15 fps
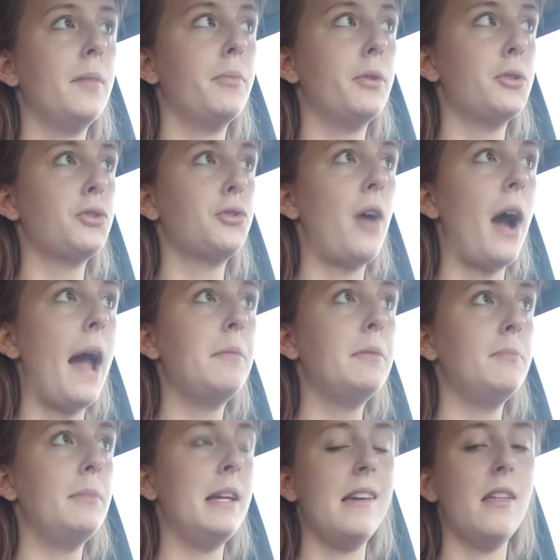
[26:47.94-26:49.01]
prescribed
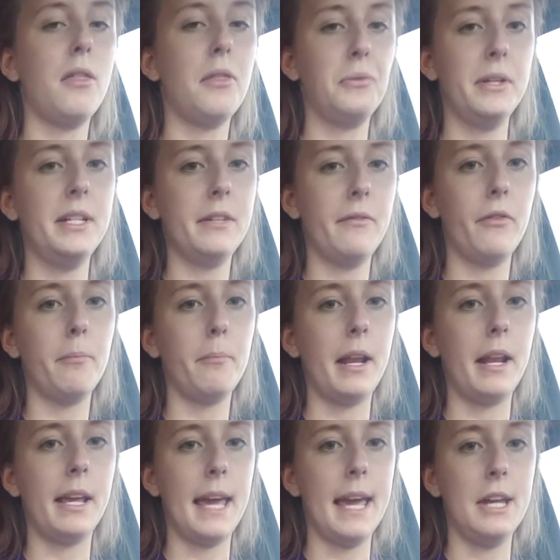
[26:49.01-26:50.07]
me 3 different
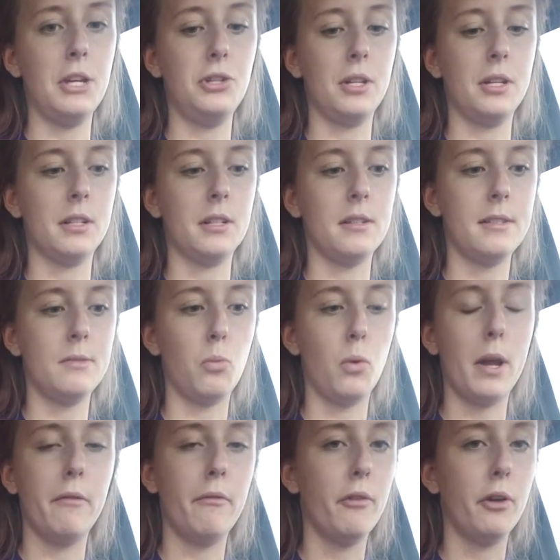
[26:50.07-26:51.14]
medications,
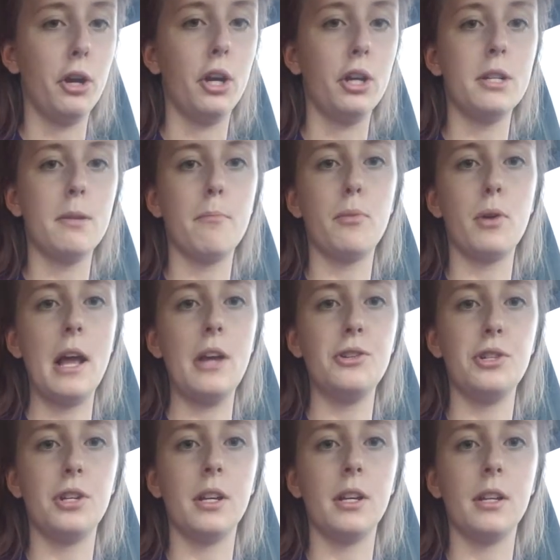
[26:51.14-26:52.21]
one for
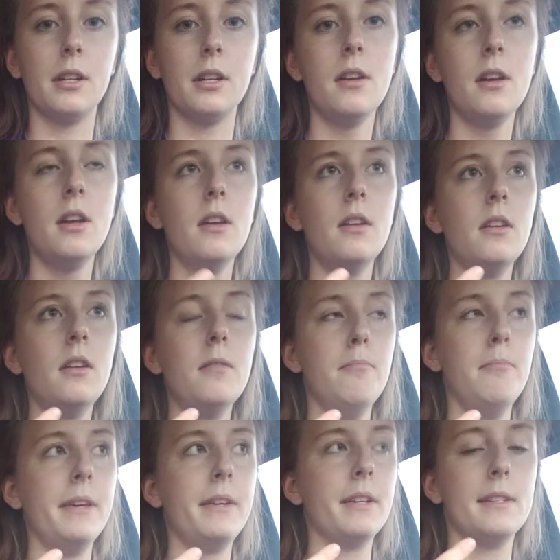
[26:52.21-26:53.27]
depression,
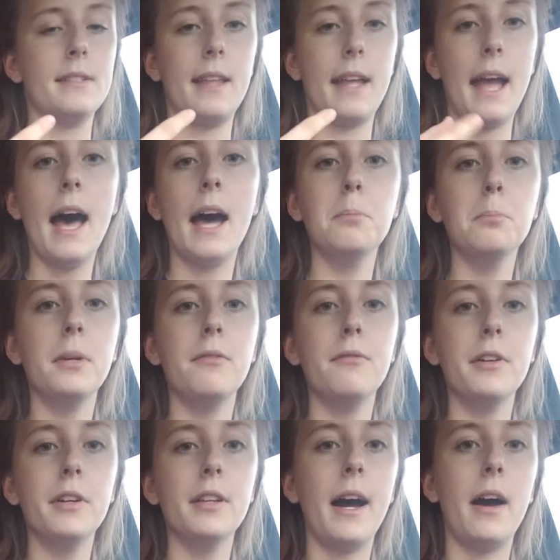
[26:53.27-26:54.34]
because they had me
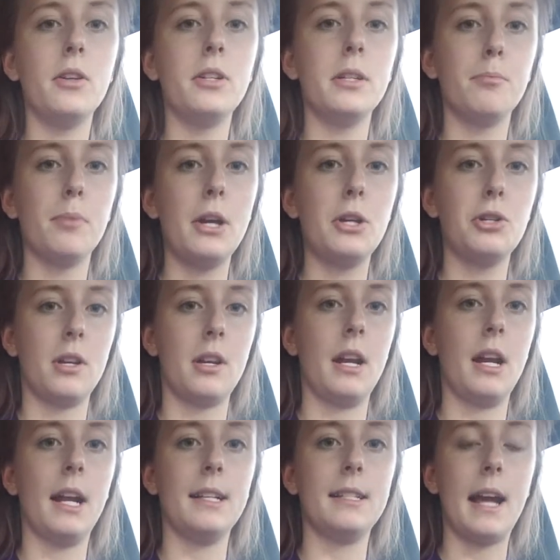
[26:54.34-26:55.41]
fill out depression
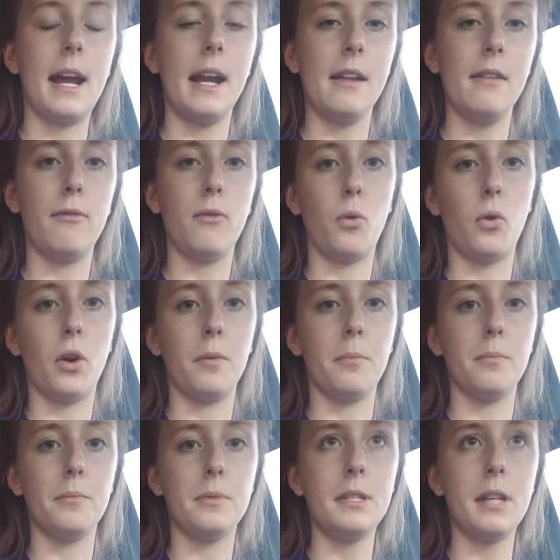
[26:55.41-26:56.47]
and anxiety
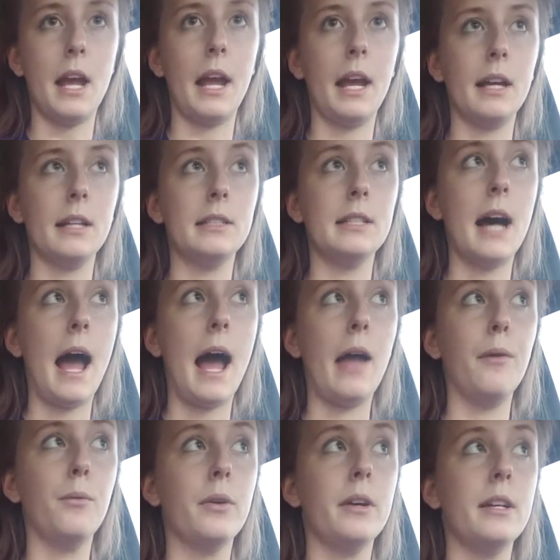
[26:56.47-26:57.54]
forms, and
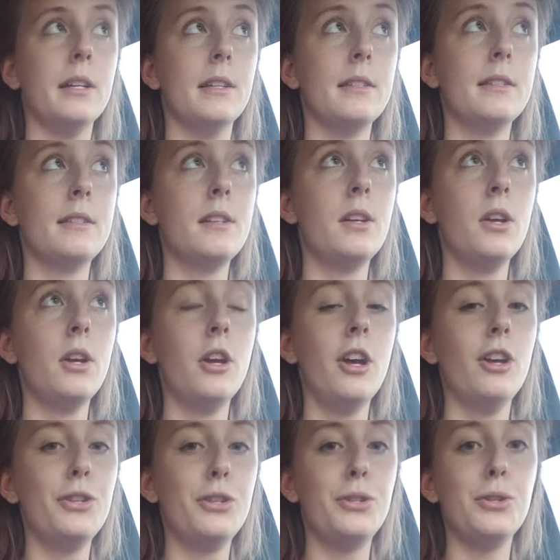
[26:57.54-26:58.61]
I was
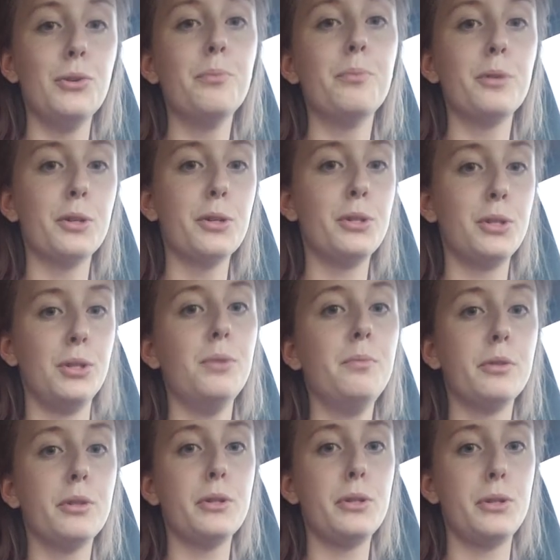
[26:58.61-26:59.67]
super,
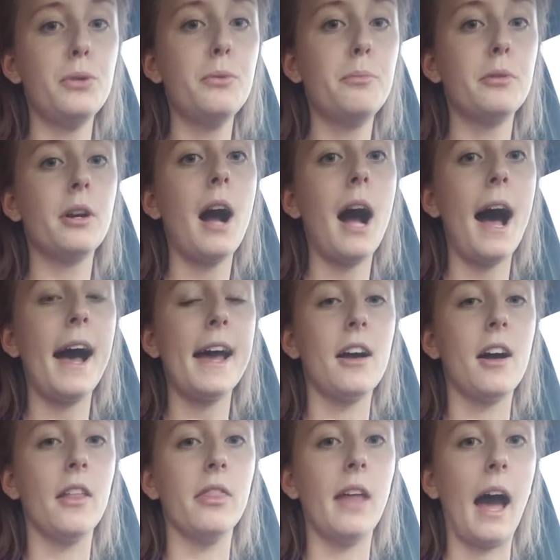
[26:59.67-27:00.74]
super, super high
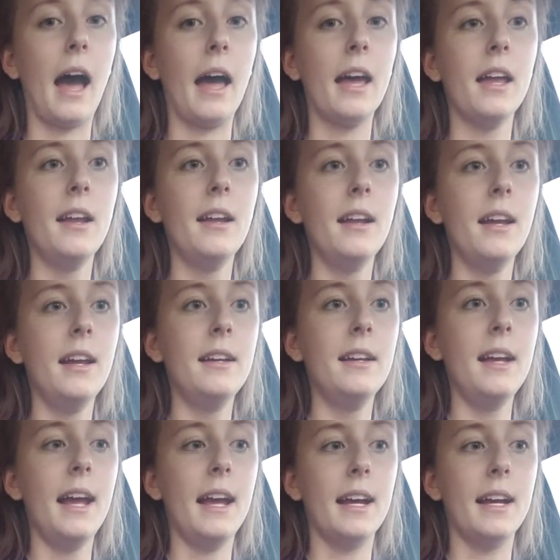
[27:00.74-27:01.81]
on that.
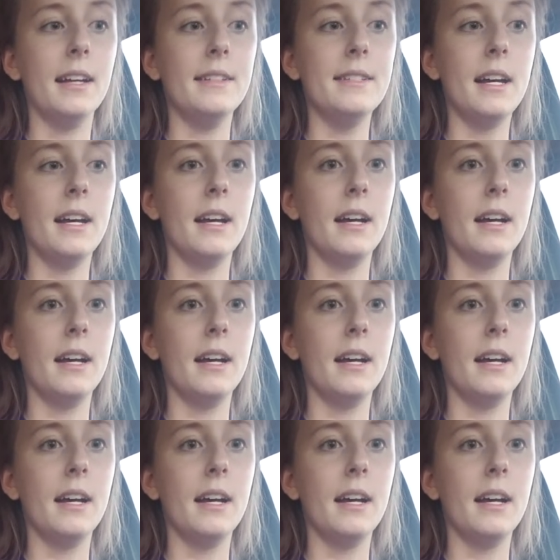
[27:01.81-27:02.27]
And